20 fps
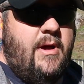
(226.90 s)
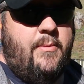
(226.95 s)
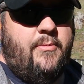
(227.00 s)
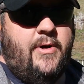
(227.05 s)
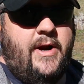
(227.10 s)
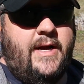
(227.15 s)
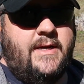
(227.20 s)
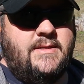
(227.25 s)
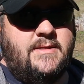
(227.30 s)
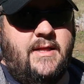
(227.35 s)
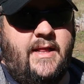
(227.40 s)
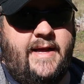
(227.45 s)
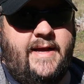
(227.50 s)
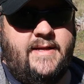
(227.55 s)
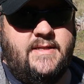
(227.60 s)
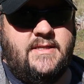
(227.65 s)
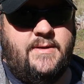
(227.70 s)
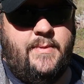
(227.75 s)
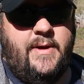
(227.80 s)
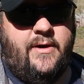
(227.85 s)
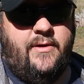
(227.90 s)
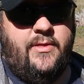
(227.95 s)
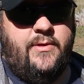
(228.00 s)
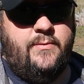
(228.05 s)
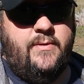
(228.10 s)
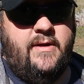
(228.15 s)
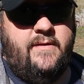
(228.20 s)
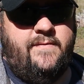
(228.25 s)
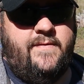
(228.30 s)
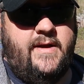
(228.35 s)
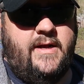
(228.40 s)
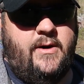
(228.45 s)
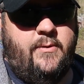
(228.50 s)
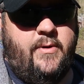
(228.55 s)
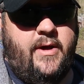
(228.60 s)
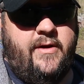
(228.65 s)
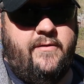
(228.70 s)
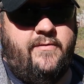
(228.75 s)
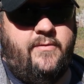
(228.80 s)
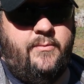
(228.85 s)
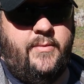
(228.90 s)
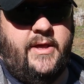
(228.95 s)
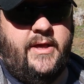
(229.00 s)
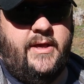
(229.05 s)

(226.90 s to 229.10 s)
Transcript: my brass lands about 3 feet away from